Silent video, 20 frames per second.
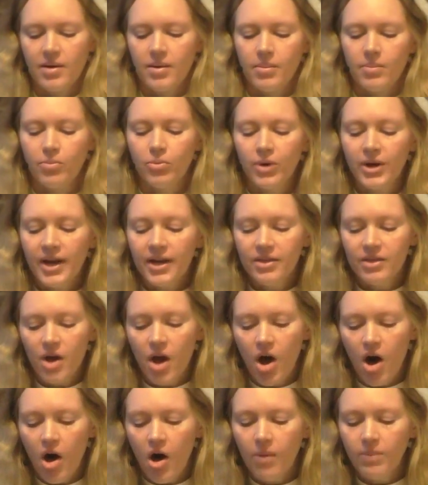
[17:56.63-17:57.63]
bring the
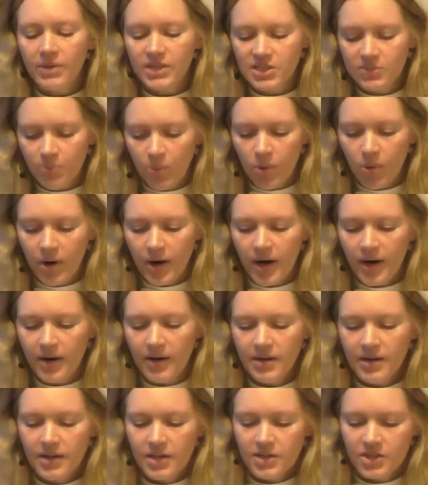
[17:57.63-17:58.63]
homeless poor
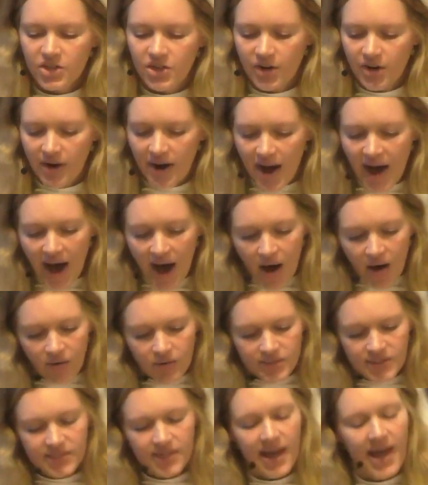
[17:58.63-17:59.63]
to your
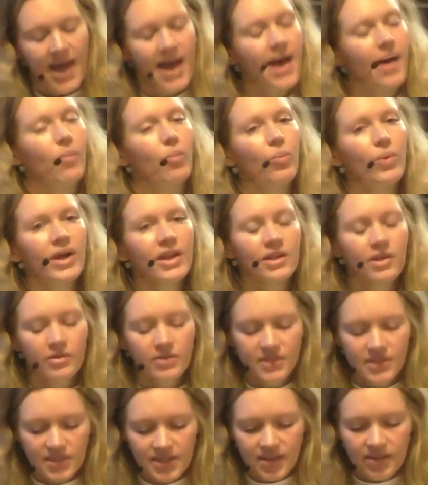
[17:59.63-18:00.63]
house, and when you
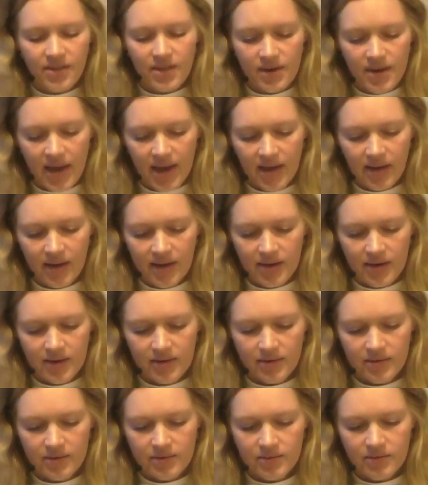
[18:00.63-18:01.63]
see the naked,
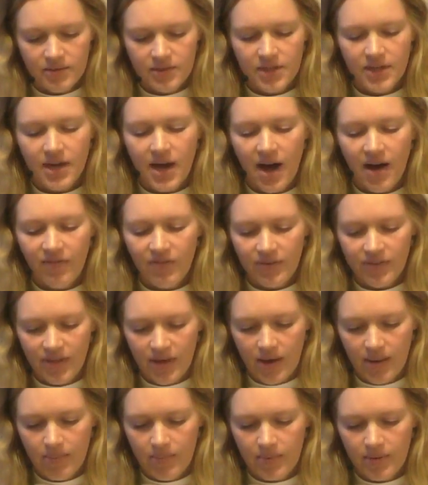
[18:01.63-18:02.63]
to cover them.